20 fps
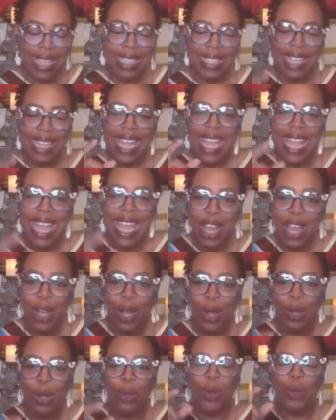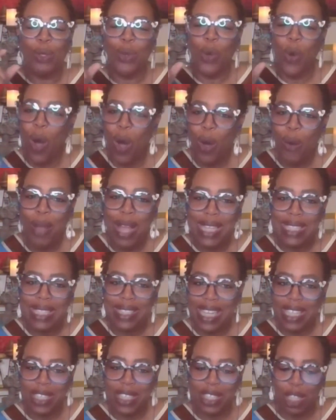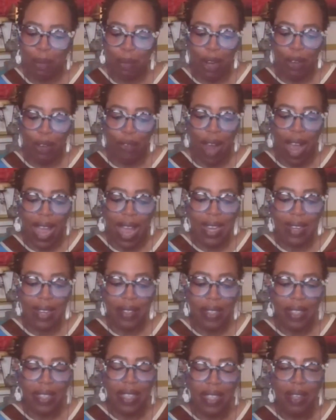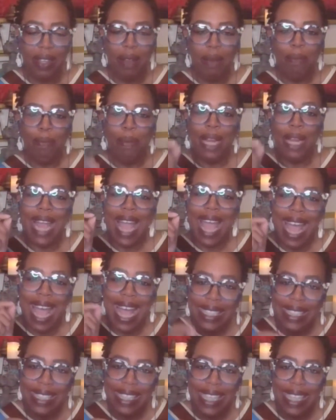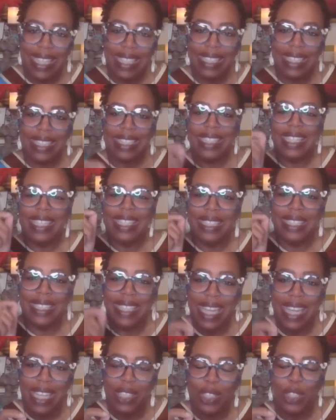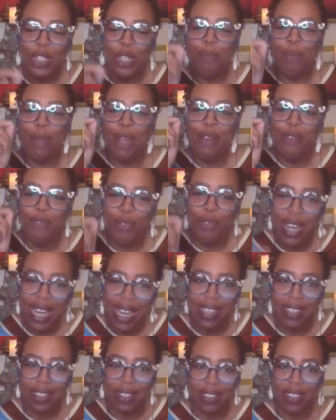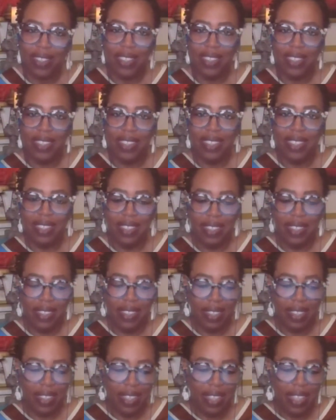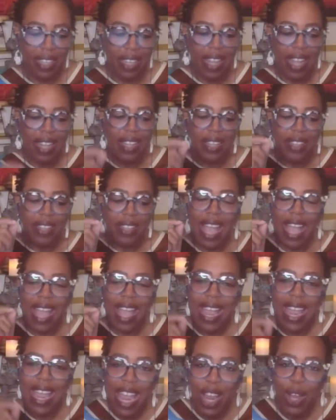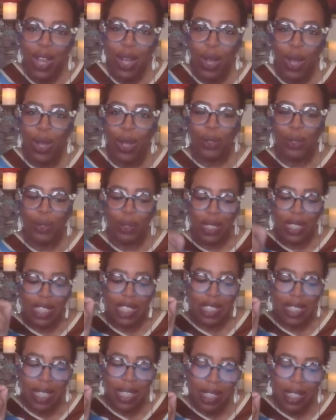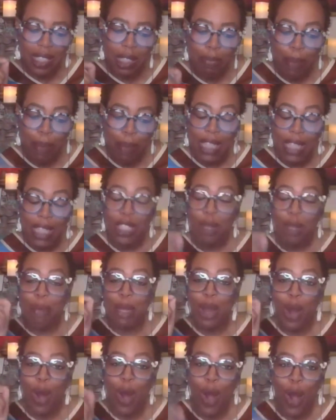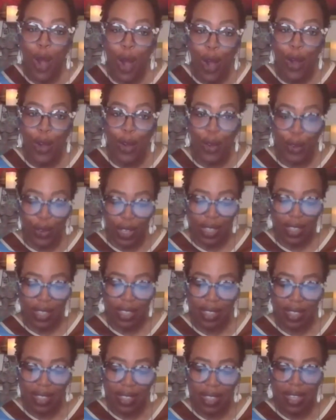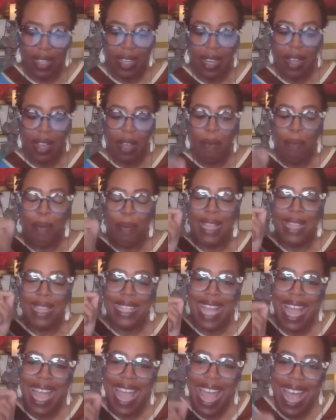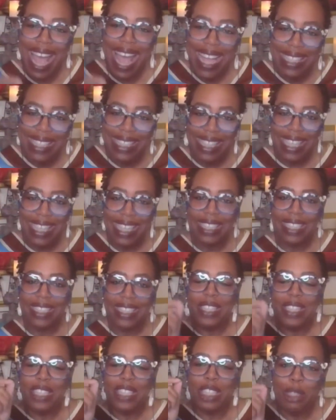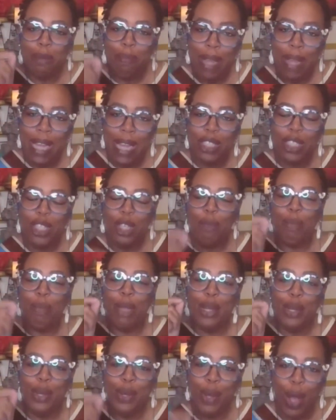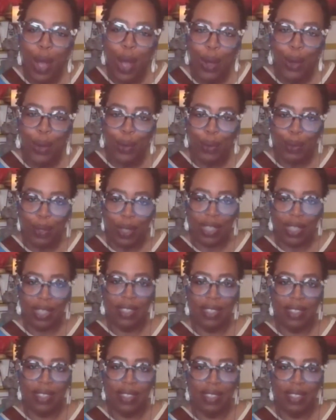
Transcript: Because the ego always seeks to be right, but essence seeks to be real. The ego speaks to be heard, but the essence speaks to be known.